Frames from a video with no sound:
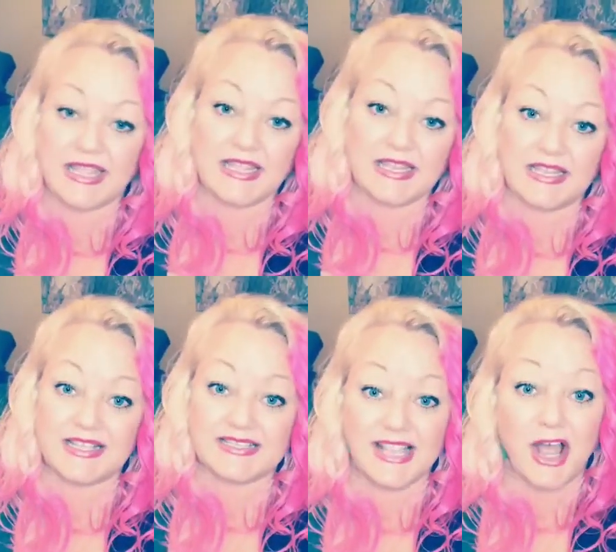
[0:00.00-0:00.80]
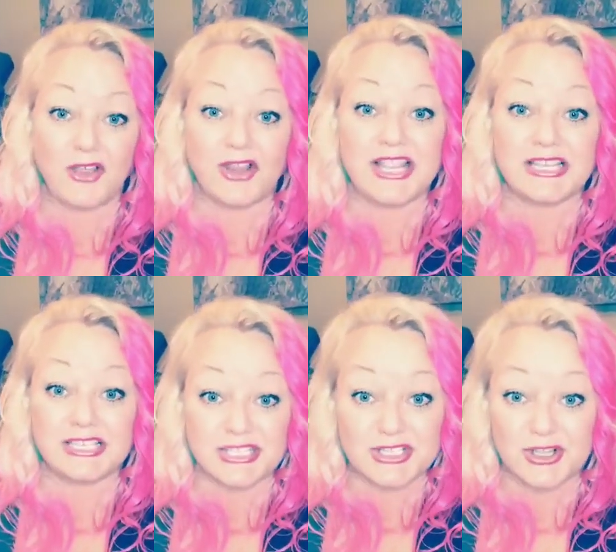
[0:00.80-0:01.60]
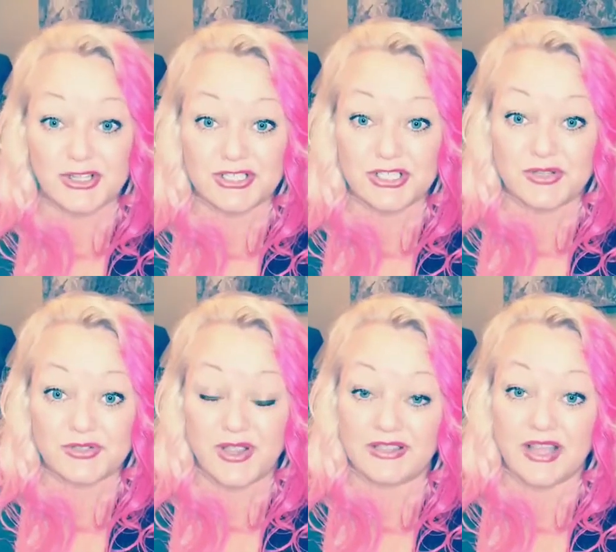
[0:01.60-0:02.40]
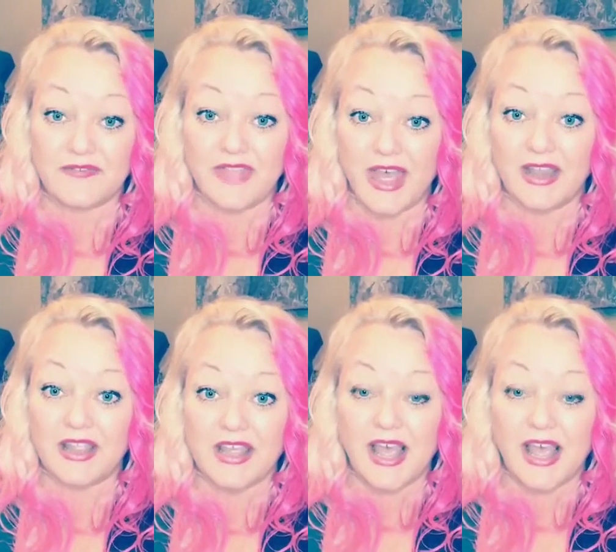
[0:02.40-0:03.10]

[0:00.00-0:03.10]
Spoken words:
It is a color conditioner too, so I love that.